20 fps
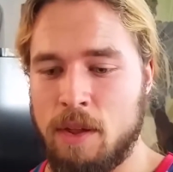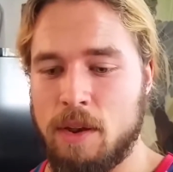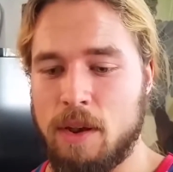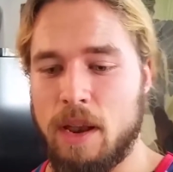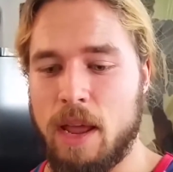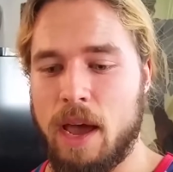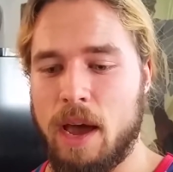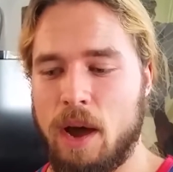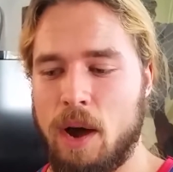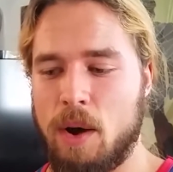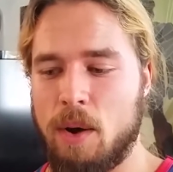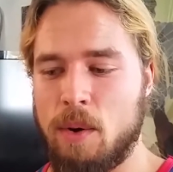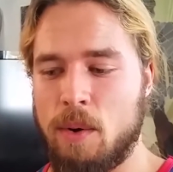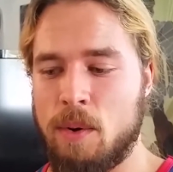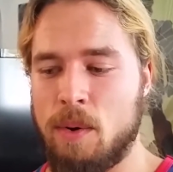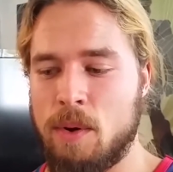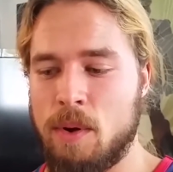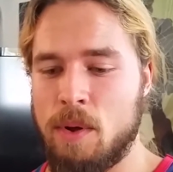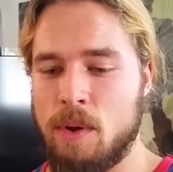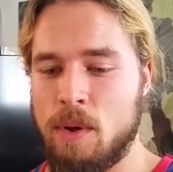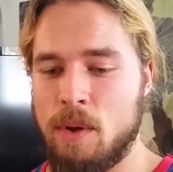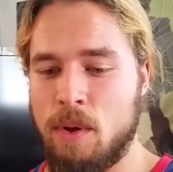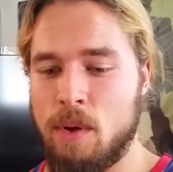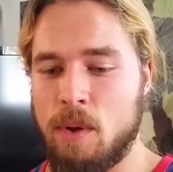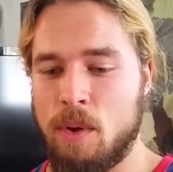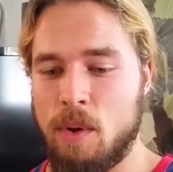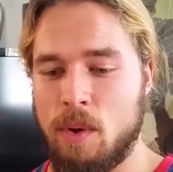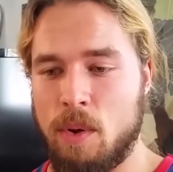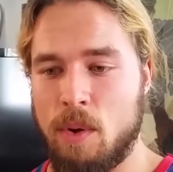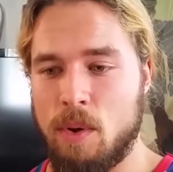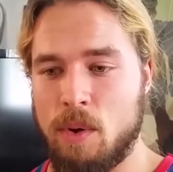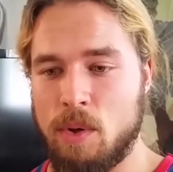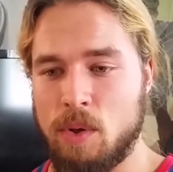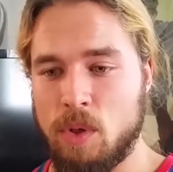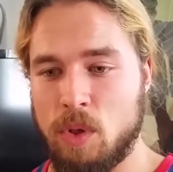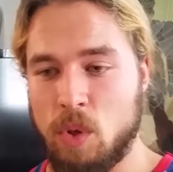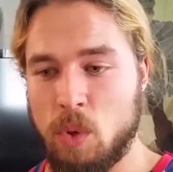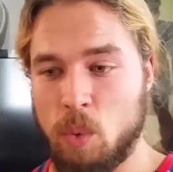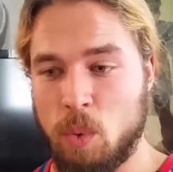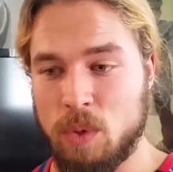Now,
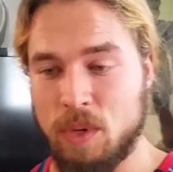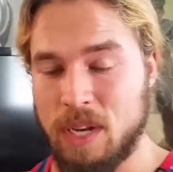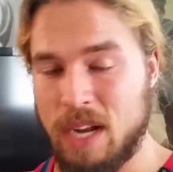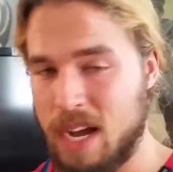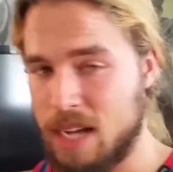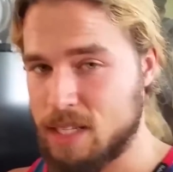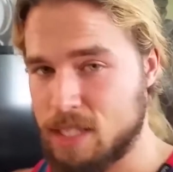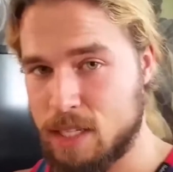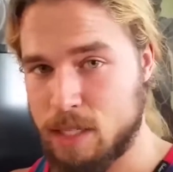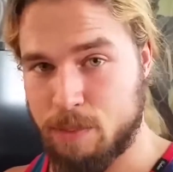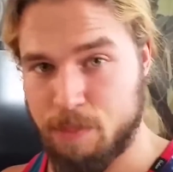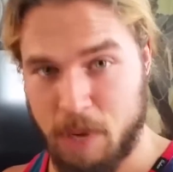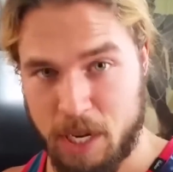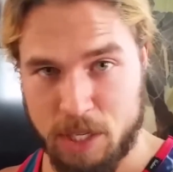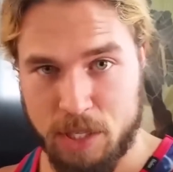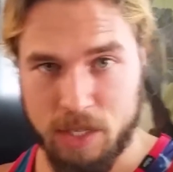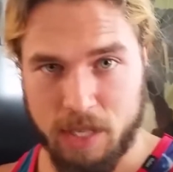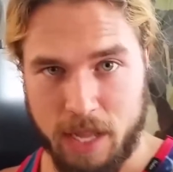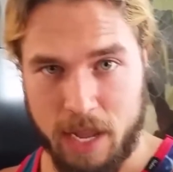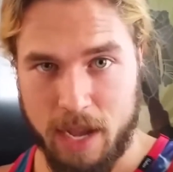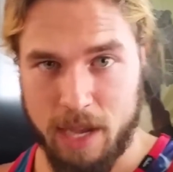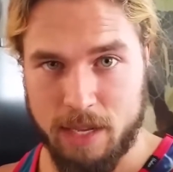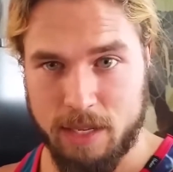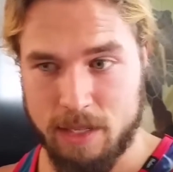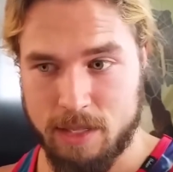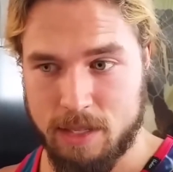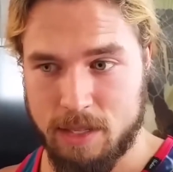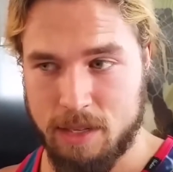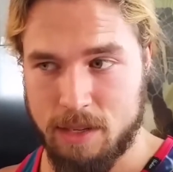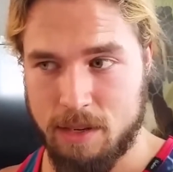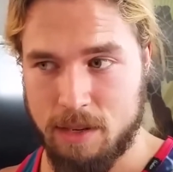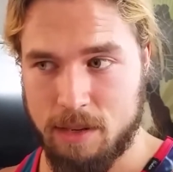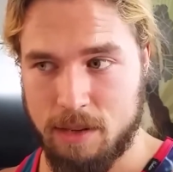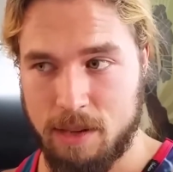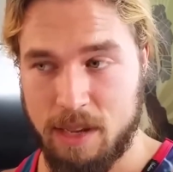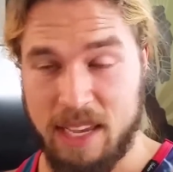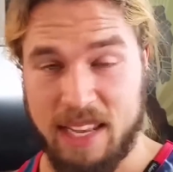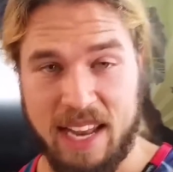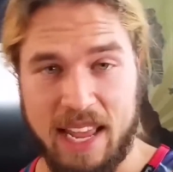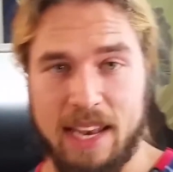you will not specialize
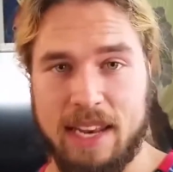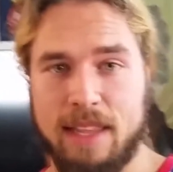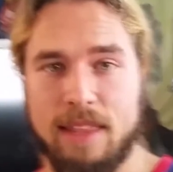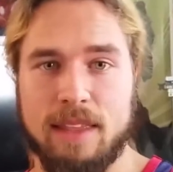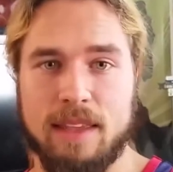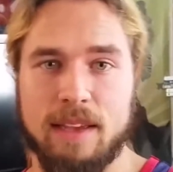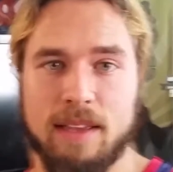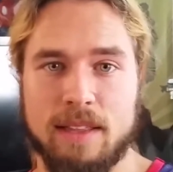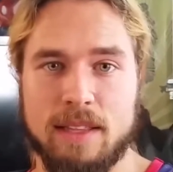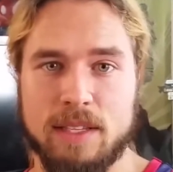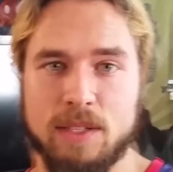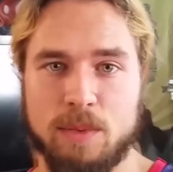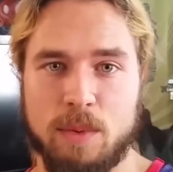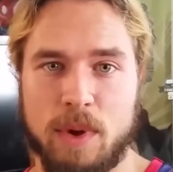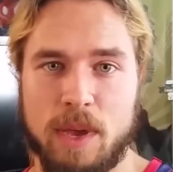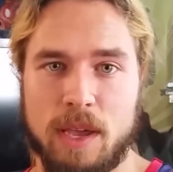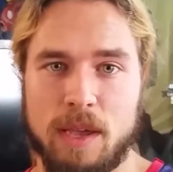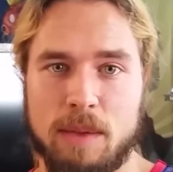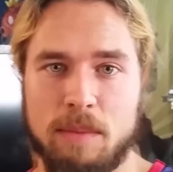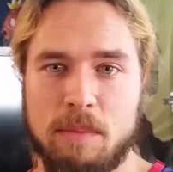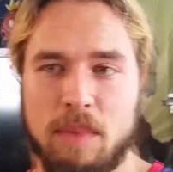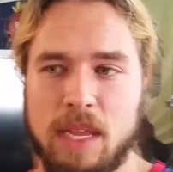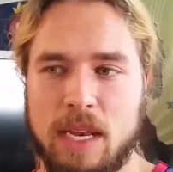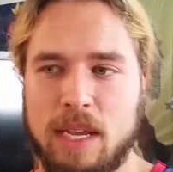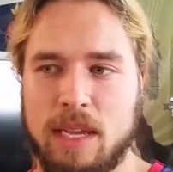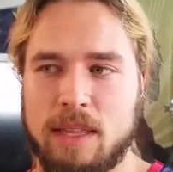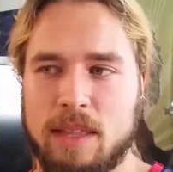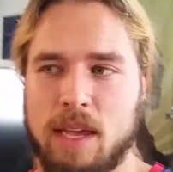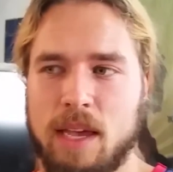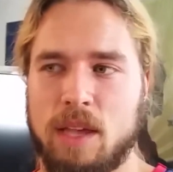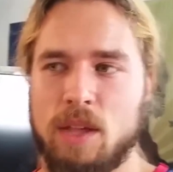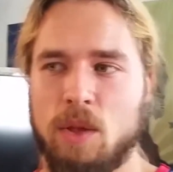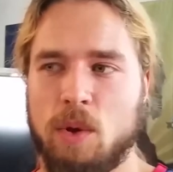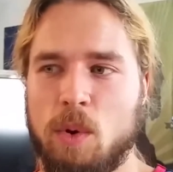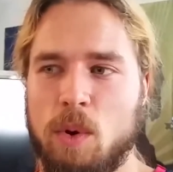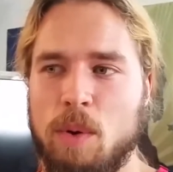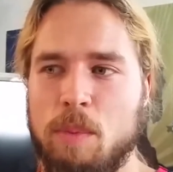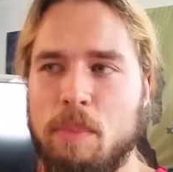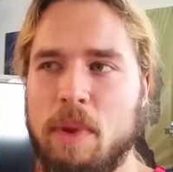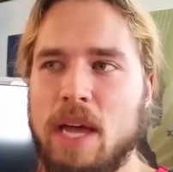in anything this way, meaning that
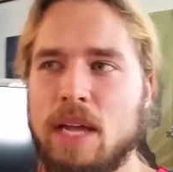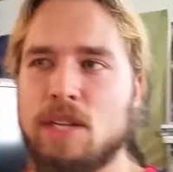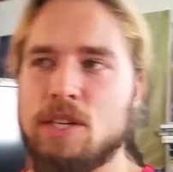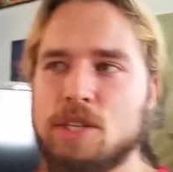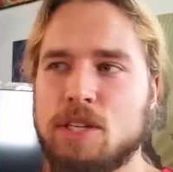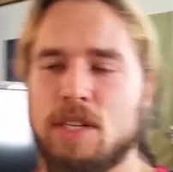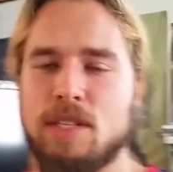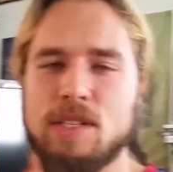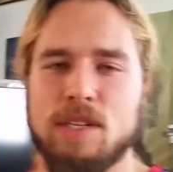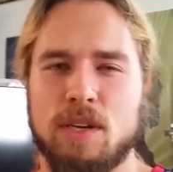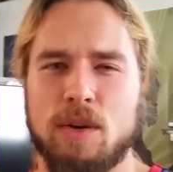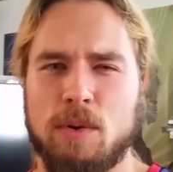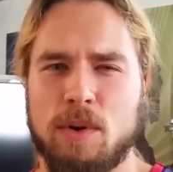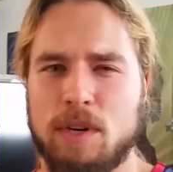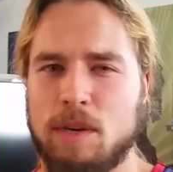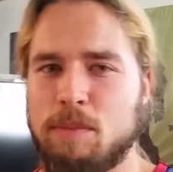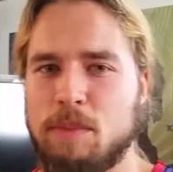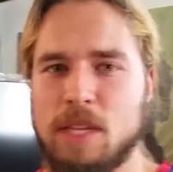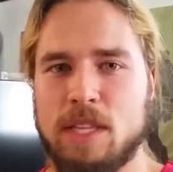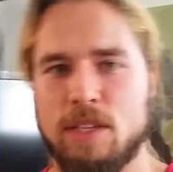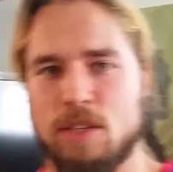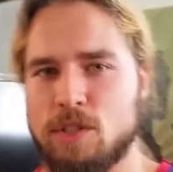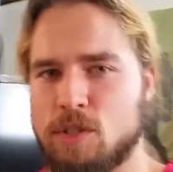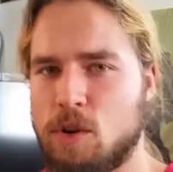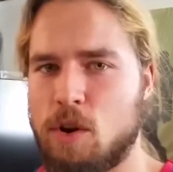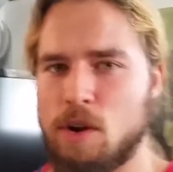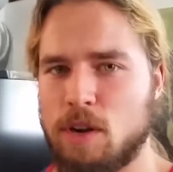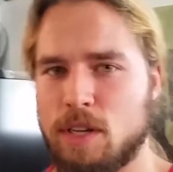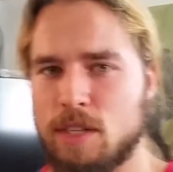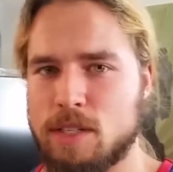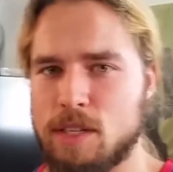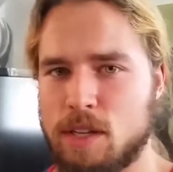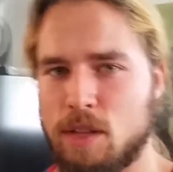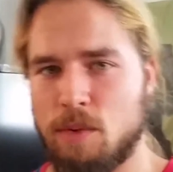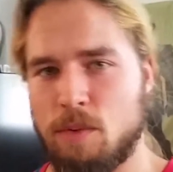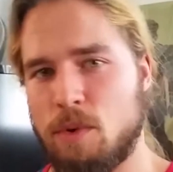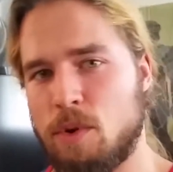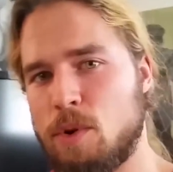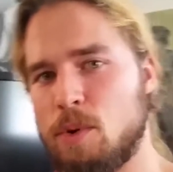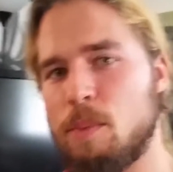your bench isn't going to be the strongest in
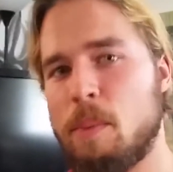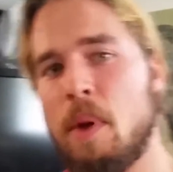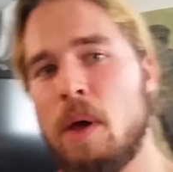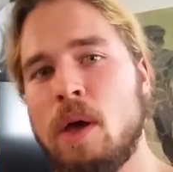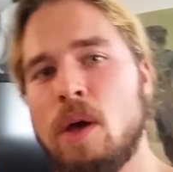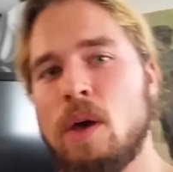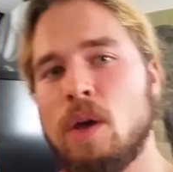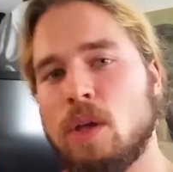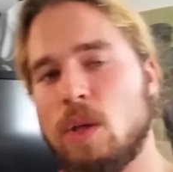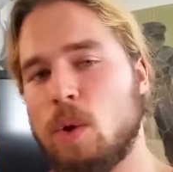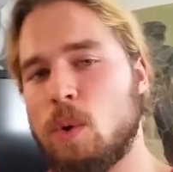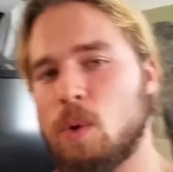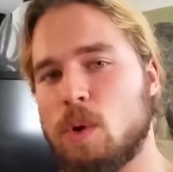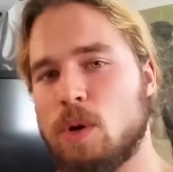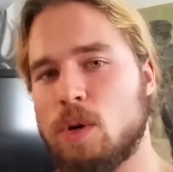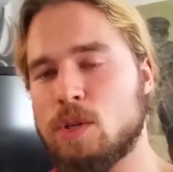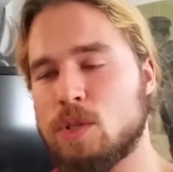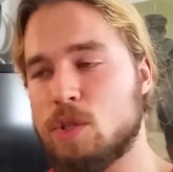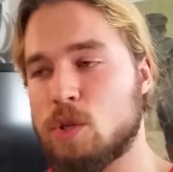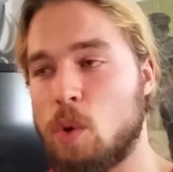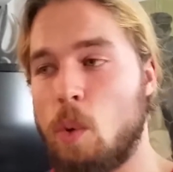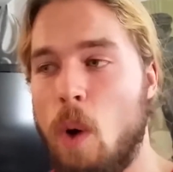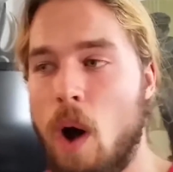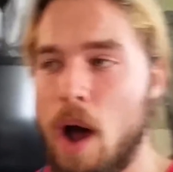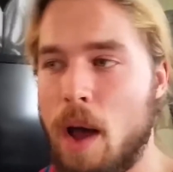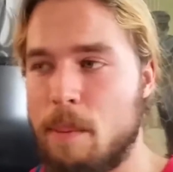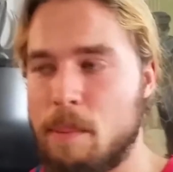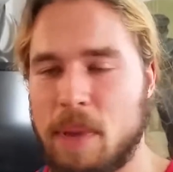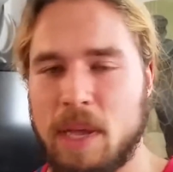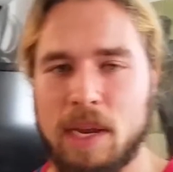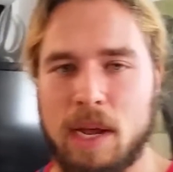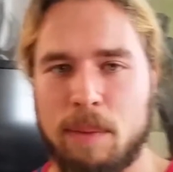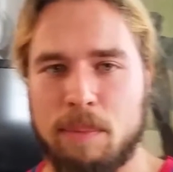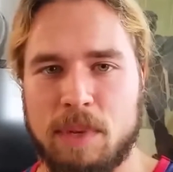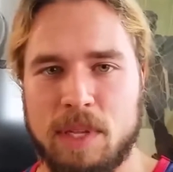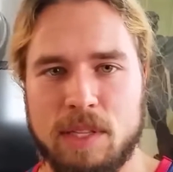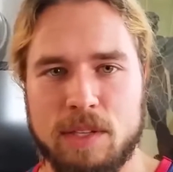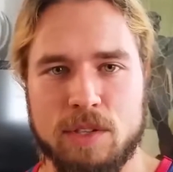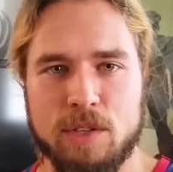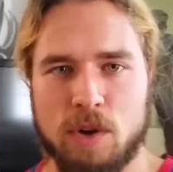the room, your squat may not
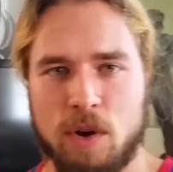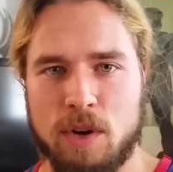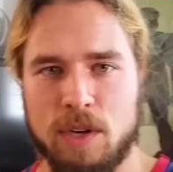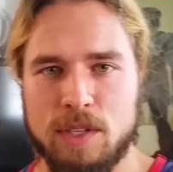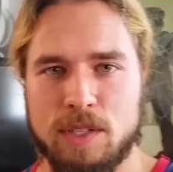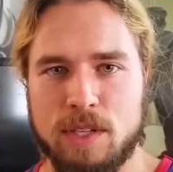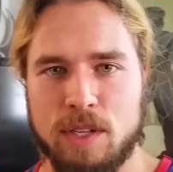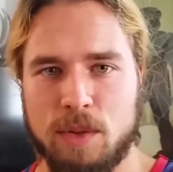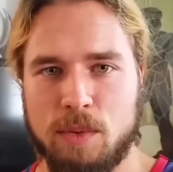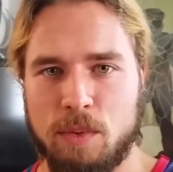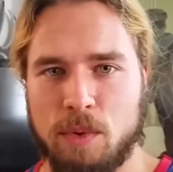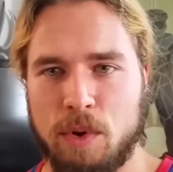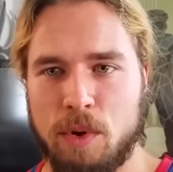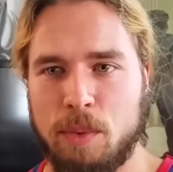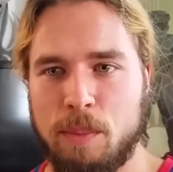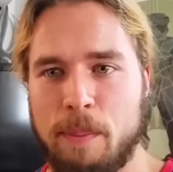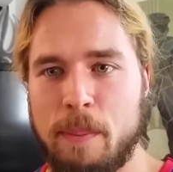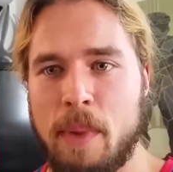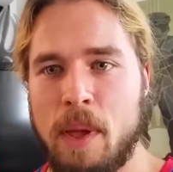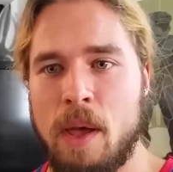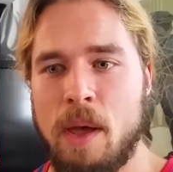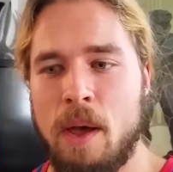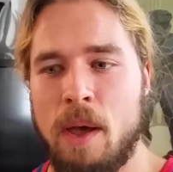be the strongest in the room.